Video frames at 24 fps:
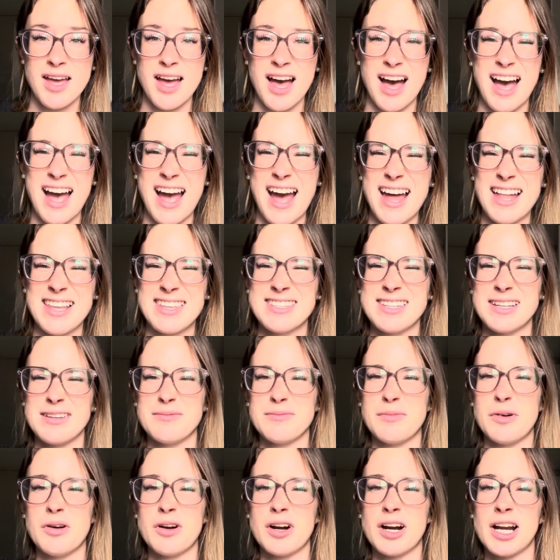I had some
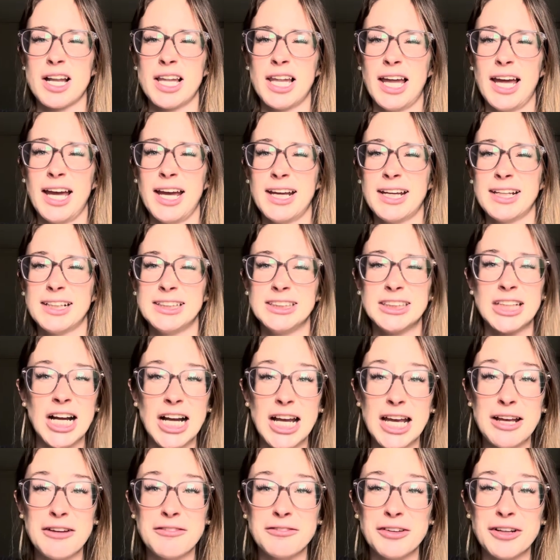more like
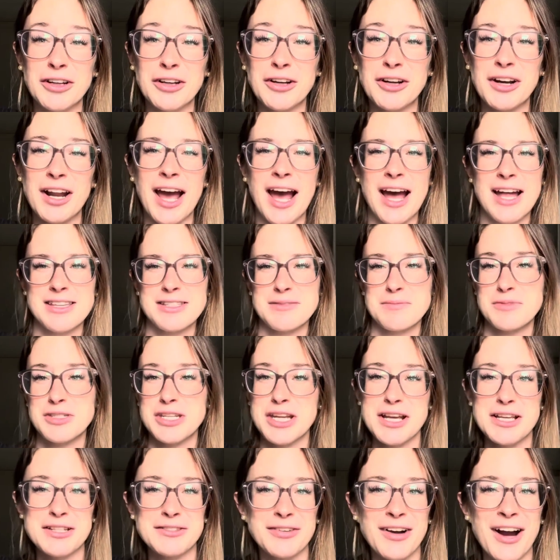junky food. I had some
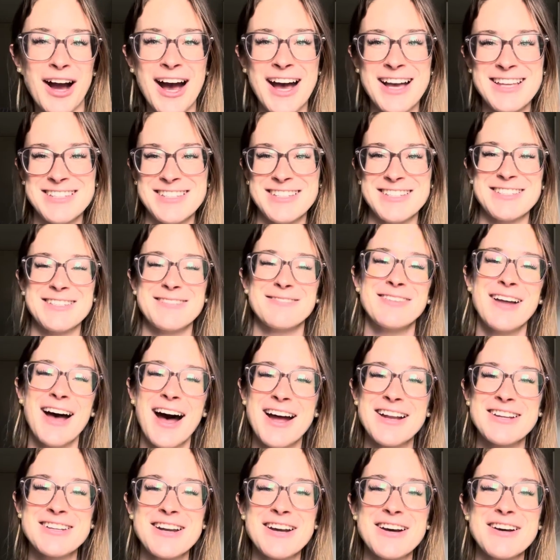cheese fries and some
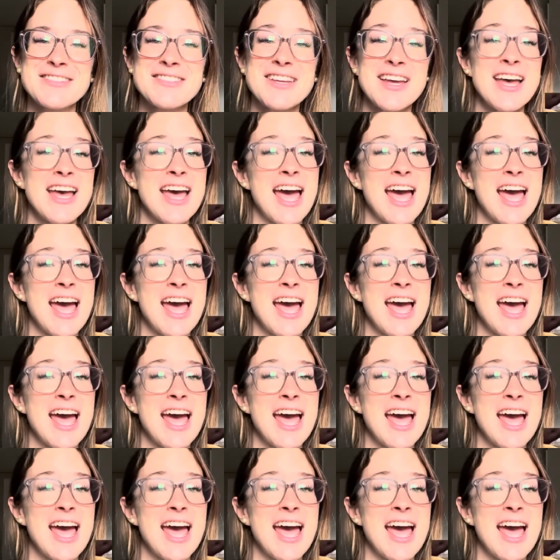nachos.